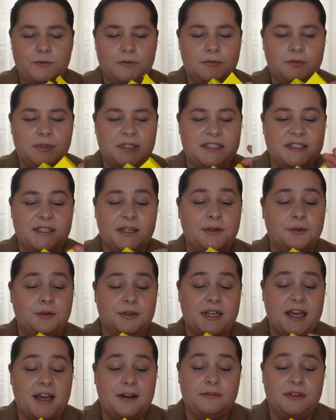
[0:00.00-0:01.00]
which they
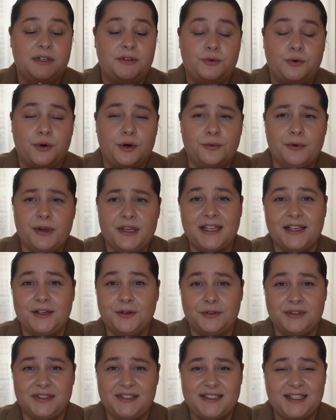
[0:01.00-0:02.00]
don't have in Norway. They
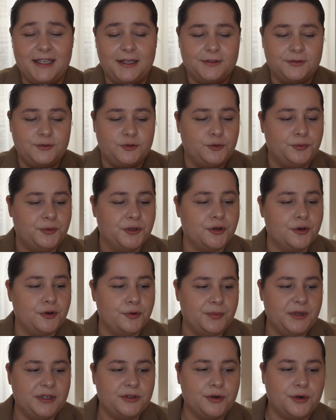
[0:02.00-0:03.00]
don't sell
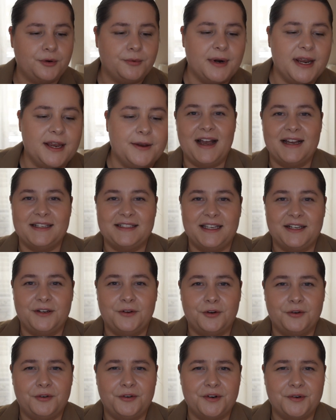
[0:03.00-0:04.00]
Supergoop in Norway as I
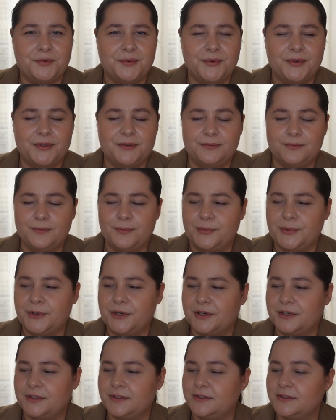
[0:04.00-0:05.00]
know of,
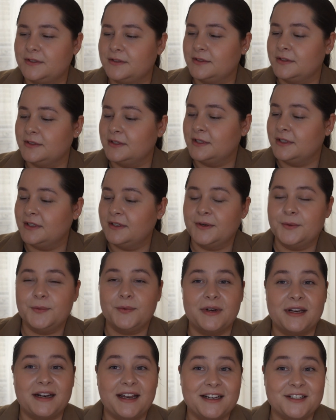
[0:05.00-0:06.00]
but
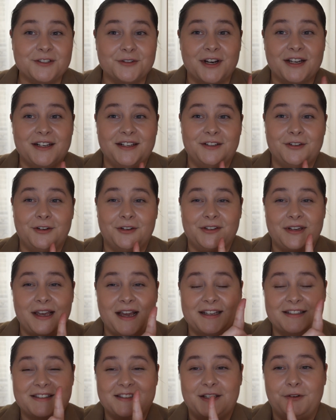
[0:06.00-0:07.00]
when I tried it on
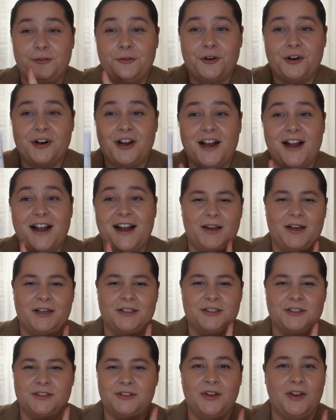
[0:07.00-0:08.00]
at Sephora, I
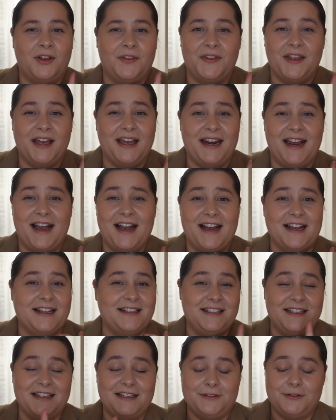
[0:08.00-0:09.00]
just thought that I
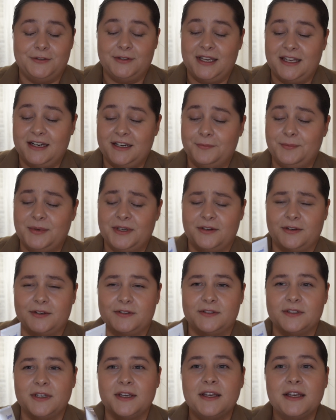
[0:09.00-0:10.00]
needed to get it,
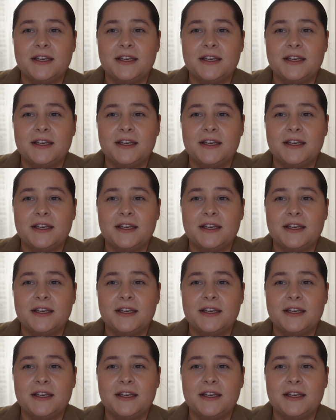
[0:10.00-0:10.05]
because